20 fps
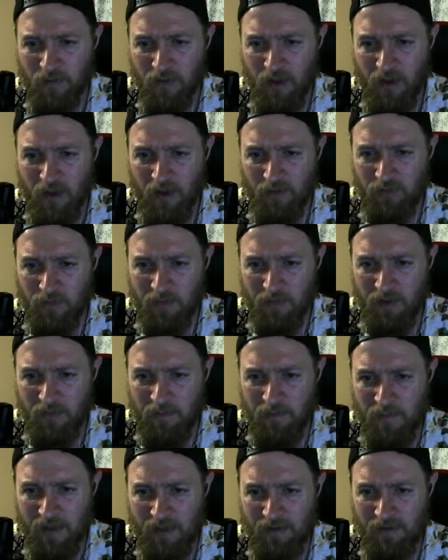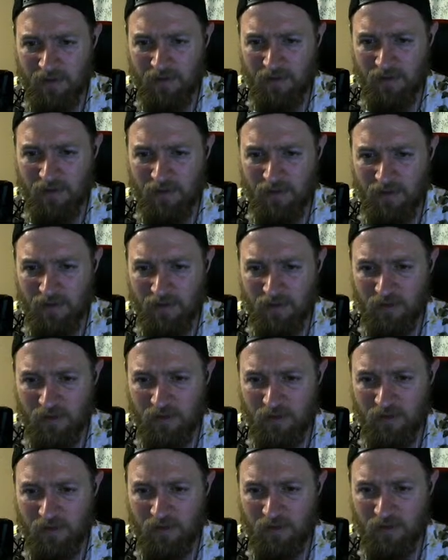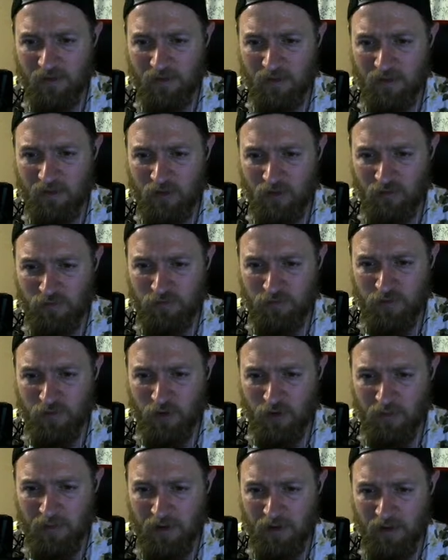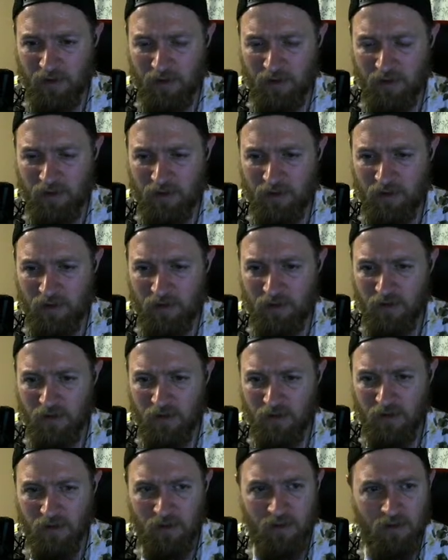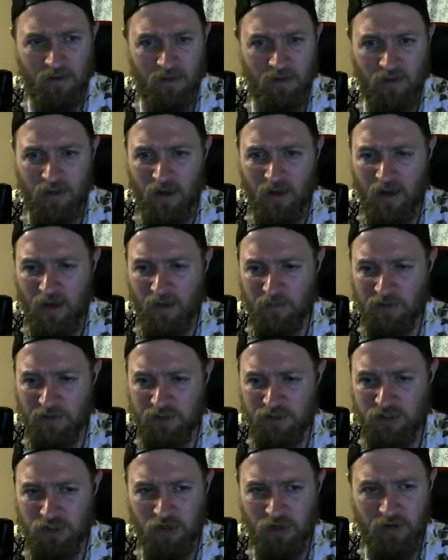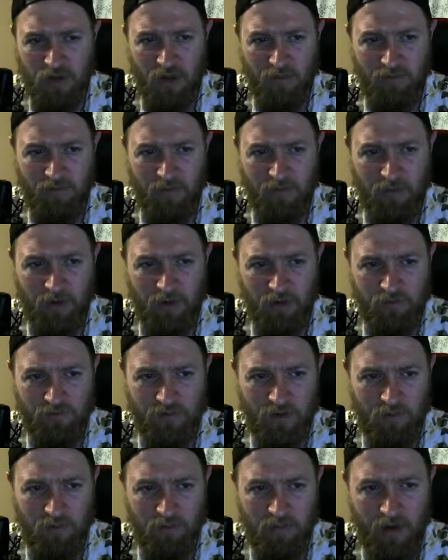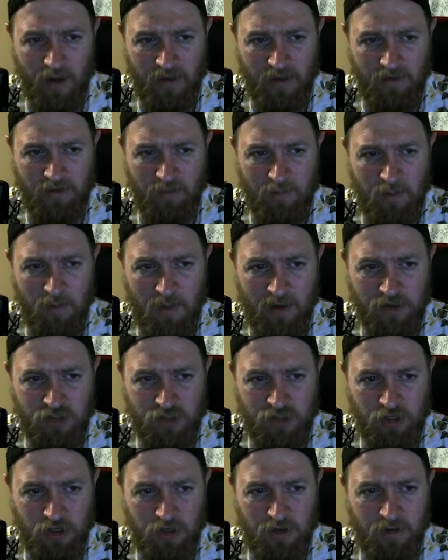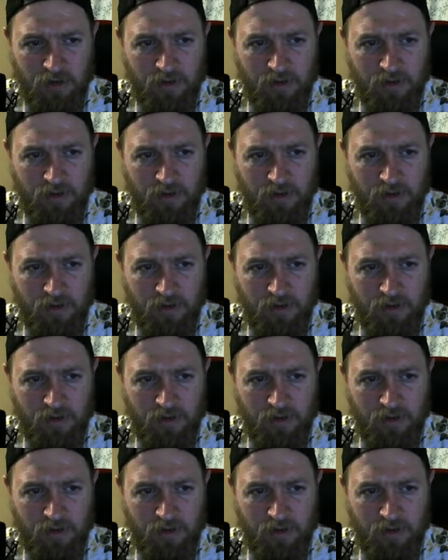so I'm going to emit confirm here. Which should come from the confirm button. Let me make sure.